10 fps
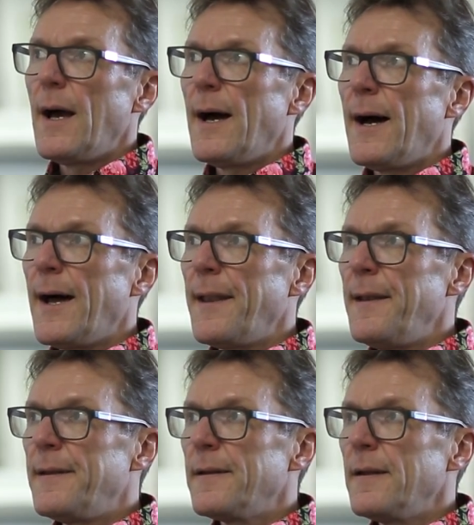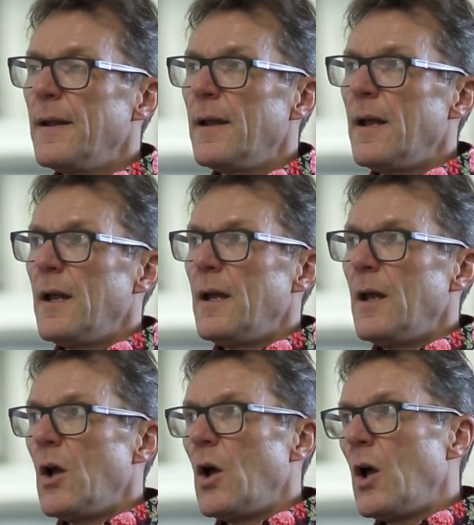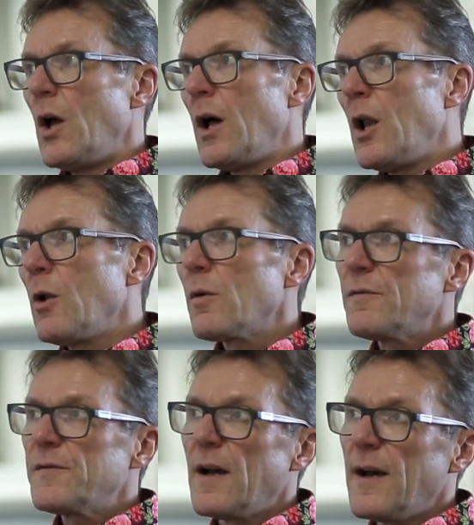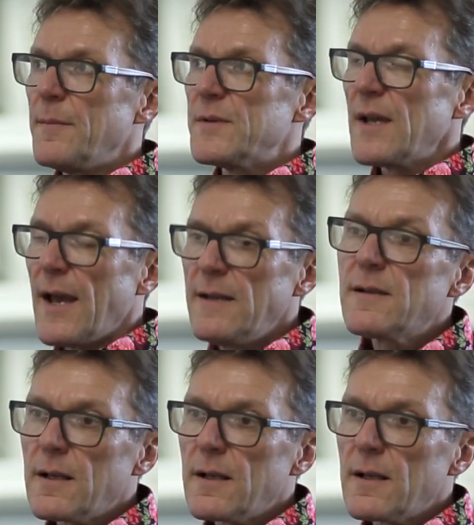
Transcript: And a lot of times, end